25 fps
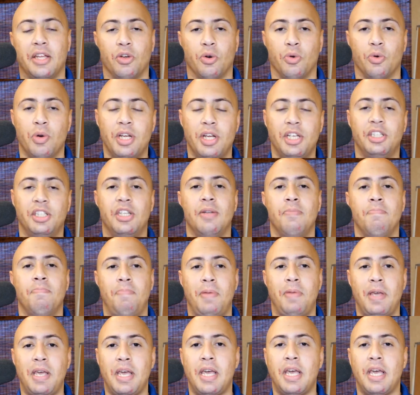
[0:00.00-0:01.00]
The reason
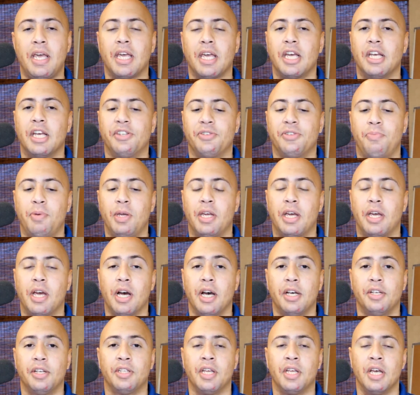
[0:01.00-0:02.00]
being is
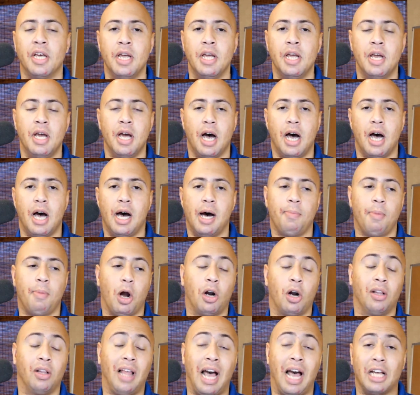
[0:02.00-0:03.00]
because
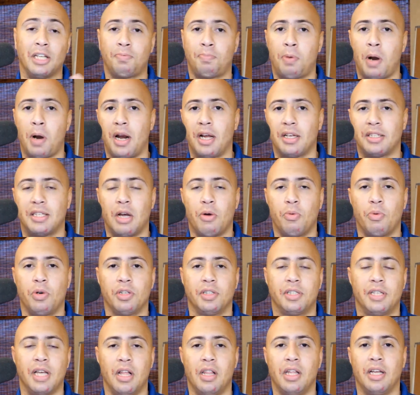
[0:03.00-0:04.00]
our last products that we
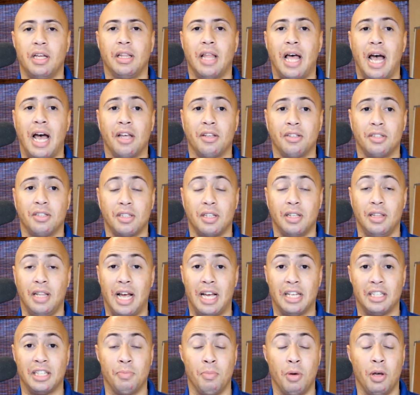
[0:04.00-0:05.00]
were selling
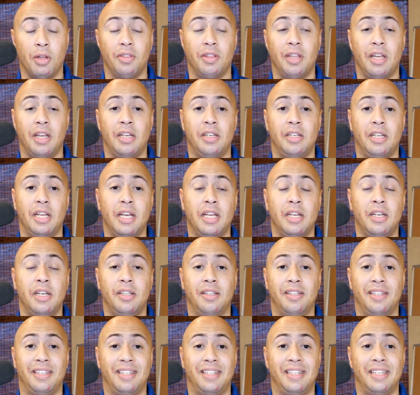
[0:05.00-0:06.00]
last month, they
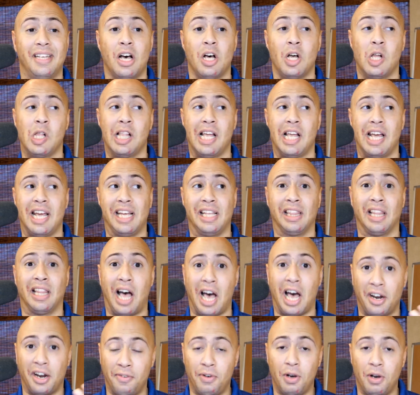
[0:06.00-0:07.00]
did sell a
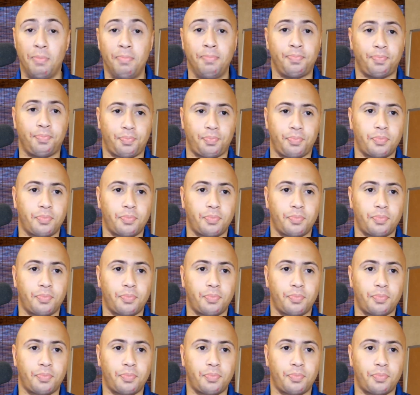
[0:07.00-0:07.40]
lot of them,